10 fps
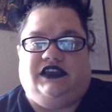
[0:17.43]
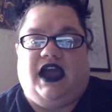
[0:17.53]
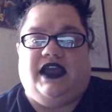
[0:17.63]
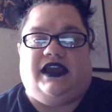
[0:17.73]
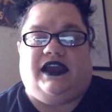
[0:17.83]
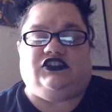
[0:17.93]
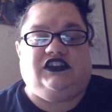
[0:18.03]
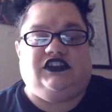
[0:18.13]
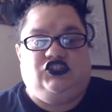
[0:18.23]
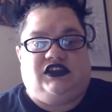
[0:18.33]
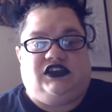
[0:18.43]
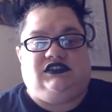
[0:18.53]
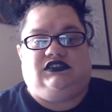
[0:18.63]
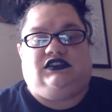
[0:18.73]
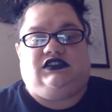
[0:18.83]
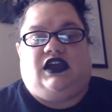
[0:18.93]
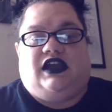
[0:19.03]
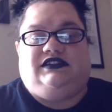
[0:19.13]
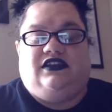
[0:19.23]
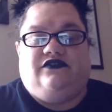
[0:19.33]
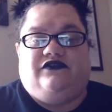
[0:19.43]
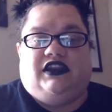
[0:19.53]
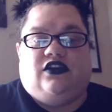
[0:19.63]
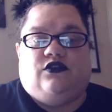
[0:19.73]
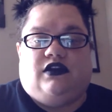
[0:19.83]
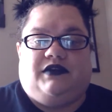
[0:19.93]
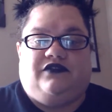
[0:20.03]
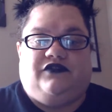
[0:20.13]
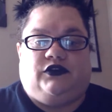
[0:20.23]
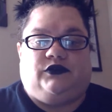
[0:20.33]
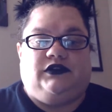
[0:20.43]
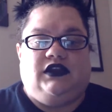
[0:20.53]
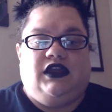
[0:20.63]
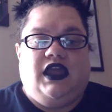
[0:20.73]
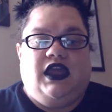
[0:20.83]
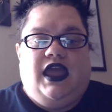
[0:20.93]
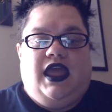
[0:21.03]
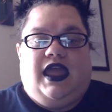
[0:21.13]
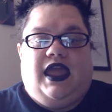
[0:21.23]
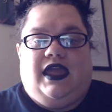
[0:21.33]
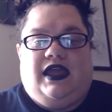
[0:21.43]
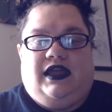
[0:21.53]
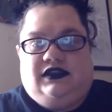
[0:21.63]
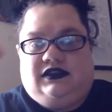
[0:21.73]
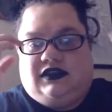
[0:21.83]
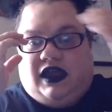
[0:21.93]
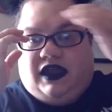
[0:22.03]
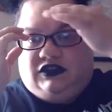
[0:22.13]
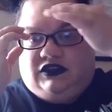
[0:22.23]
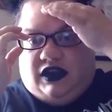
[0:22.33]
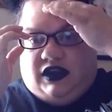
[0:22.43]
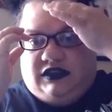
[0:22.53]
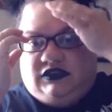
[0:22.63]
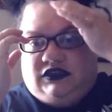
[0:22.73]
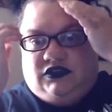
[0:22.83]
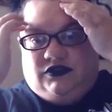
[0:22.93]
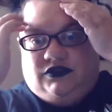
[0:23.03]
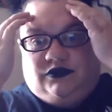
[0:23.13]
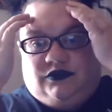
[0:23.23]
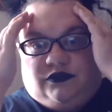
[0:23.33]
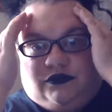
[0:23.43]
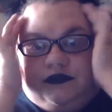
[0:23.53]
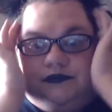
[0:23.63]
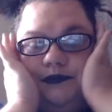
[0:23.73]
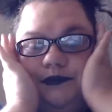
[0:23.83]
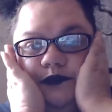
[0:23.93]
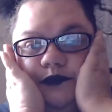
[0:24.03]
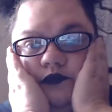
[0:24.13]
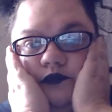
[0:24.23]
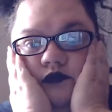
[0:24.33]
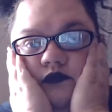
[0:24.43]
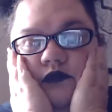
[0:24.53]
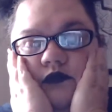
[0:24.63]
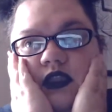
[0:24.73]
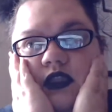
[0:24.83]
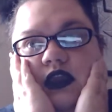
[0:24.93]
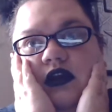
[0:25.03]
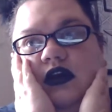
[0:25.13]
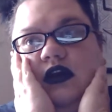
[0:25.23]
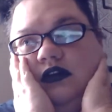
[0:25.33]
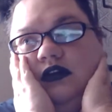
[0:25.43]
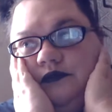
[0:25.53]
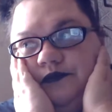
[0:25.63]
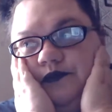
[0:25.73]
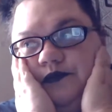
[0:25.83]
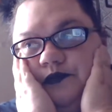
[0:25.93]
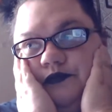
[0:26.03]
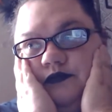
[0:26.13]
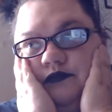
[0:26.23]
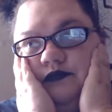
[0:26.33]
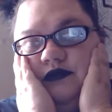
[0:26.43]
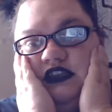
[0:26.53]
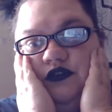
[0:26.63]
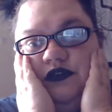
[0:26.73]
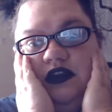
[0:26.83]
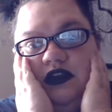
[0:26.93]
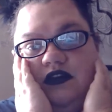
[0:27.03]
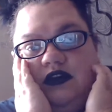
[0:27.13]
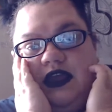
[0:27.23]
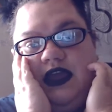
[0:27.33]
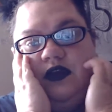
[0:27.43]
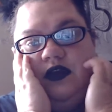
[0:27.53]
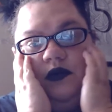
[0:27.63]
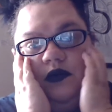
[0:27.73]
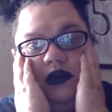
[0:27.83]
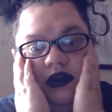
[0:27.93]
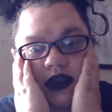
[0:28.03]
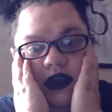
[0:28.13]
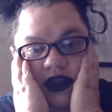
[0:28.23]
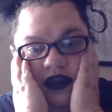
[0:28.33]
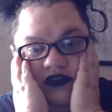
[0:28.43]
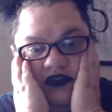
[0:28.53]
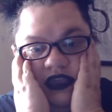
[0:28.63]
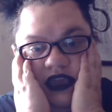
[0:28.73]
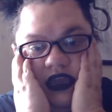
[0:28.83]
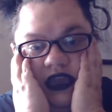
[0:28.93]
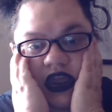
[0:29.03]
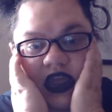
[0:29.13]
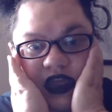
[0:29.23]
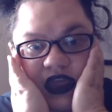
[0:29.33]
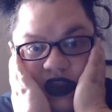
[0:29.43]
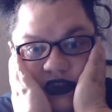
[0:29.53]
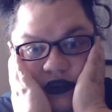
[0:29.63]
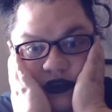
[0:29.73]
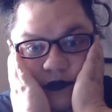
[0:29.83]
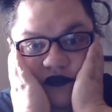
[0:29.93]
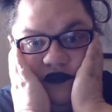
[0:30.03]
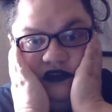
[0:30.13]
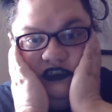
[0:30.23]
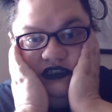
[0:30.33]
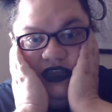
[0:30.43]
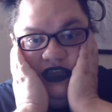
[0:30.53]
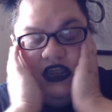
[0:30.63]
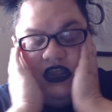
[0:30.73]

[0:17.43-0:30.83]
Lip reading: I did a video on my phone, and I tried to um show the yarn at Walmart and everything, and my phone just said